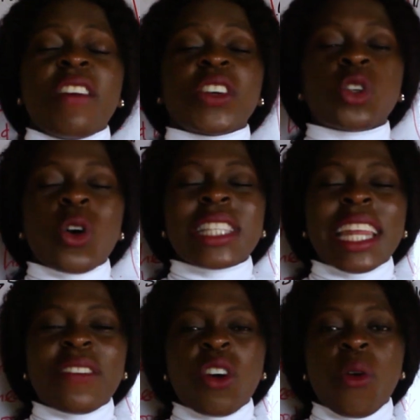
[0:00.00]
For those
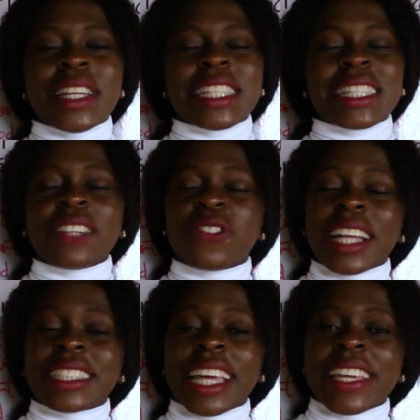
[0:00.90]
that have not registered for
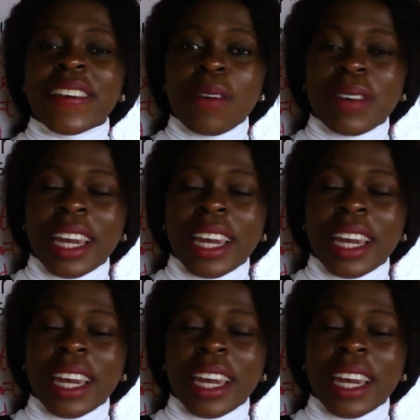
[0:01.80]
our Telegram